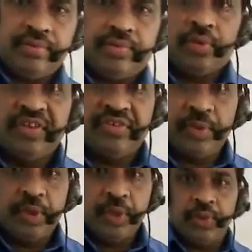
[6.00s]
Through this
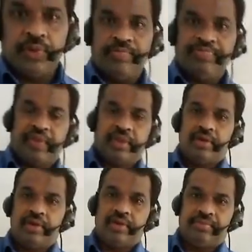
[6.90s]
video,
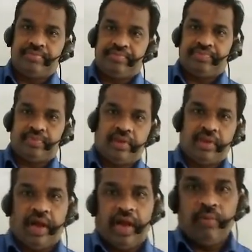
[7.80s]

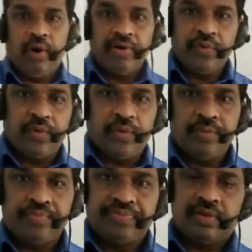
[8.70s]
I want to
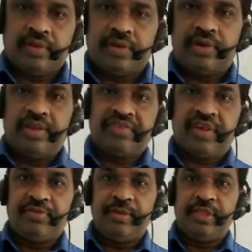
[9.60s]

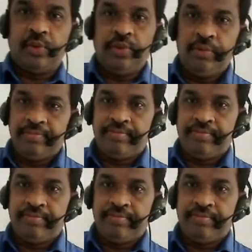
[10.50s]
discuss with you